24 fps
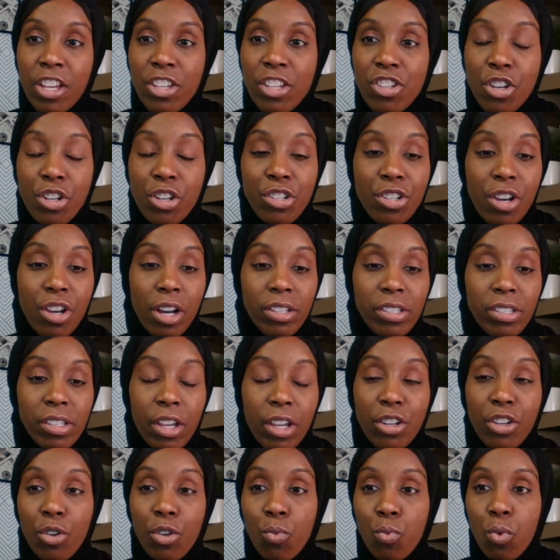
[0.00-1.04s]
your ducks
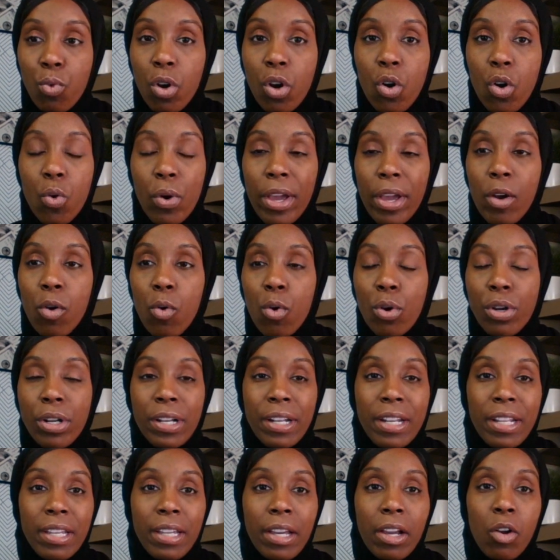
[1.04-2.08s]
in a row in order
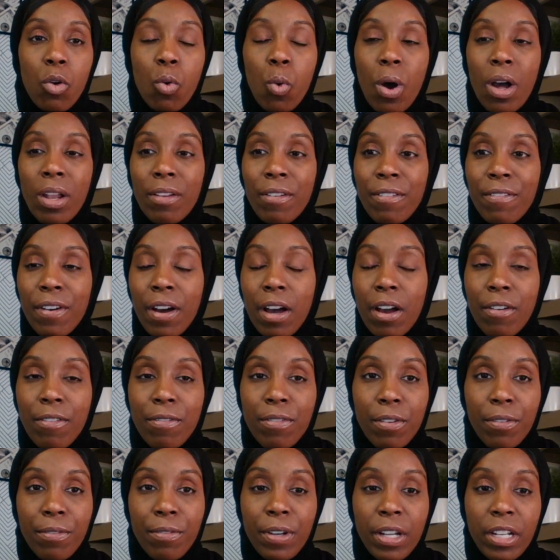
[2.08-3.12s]
to get qualified
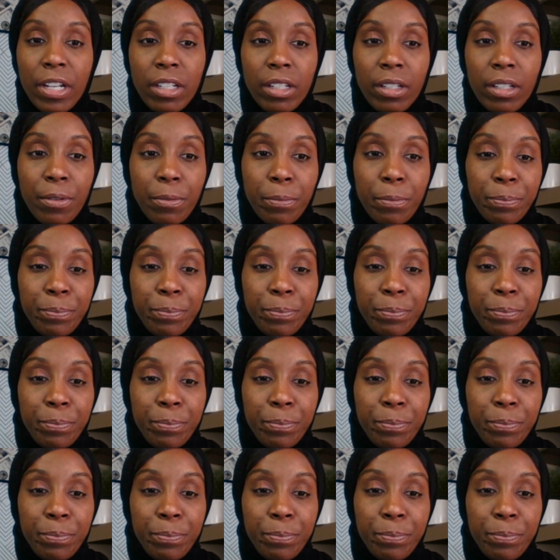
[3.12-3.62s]
for funding.